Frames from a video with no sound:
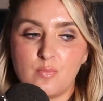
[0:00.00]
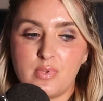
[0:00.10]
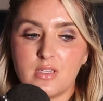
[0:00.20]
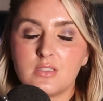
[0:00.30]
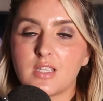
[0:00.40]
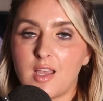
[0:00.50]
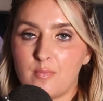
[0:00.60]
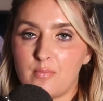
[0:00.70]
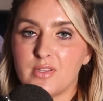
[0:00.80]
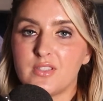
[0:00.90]
built up
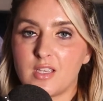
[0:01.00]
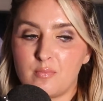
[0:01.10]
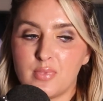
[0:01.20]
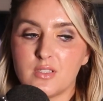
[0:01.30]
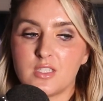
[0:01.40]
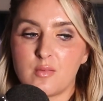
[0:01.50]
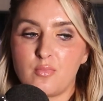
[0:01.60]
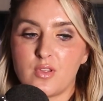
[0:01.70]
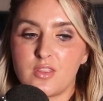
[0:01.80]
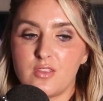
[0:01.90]

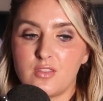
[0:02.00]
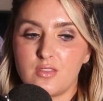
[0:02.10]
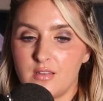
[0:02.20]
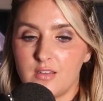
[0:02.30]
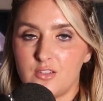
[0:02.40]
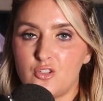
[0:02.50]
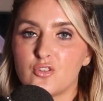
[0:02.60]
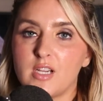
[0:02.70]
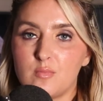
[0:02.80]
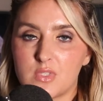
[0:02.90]
with
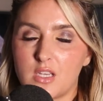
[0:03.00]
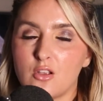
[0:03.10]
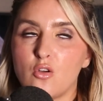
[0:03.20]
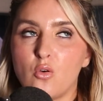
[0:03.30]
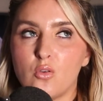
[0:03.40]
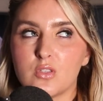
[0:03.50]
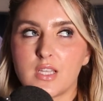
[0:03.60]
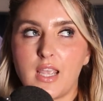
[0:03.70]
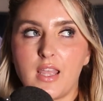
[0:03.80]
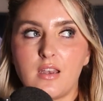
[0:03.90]
dreams and goals,
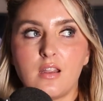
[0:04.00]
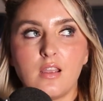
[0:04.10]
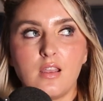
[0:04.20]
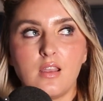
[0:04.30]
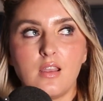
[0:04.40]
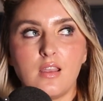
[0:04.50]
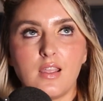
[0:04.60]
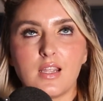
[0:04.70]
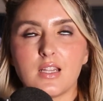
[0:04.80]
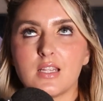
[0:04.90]
and
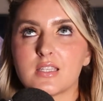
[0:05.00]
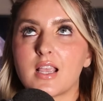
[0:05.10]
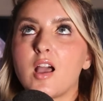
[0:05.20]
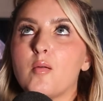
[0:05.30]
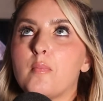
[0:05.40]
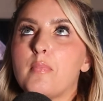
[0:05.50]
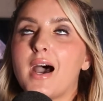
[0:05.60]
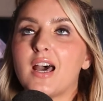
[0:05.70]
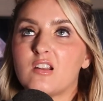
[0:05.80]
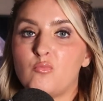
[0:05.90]
it's like a
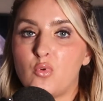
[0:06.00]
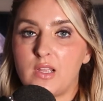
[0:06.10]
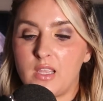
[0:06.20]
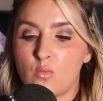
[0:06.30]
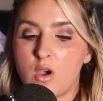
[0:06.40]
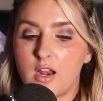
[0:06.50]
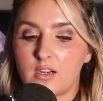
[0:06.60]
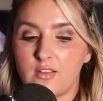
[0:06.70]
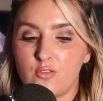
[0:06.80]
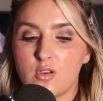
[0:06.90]
pot of boiling
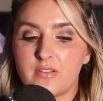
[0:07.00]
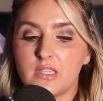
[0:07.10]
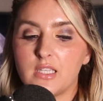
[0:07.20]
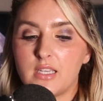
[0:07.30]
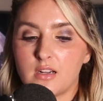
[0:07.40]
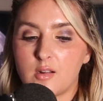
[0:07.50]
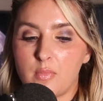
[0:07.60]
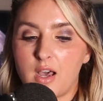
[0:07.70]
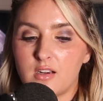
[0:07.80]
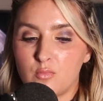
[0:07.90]
water. If you have a lid on a
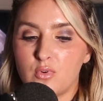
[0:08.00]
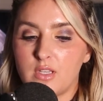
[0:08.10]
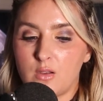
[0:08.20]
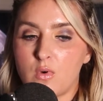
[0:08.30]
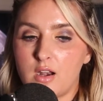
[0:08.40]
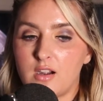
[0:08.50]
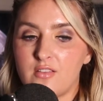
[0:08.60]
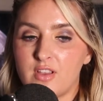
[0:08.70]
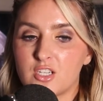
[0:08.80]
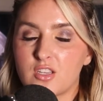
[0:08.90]
pot of boiling water,
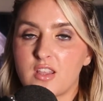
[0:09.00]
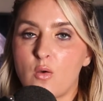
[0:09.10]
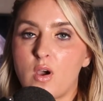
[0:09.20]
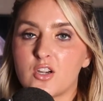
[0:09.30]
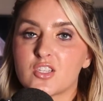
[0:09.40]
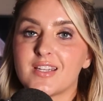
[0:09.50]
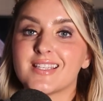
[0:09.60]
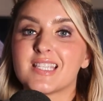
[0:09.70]
eventually that water is going to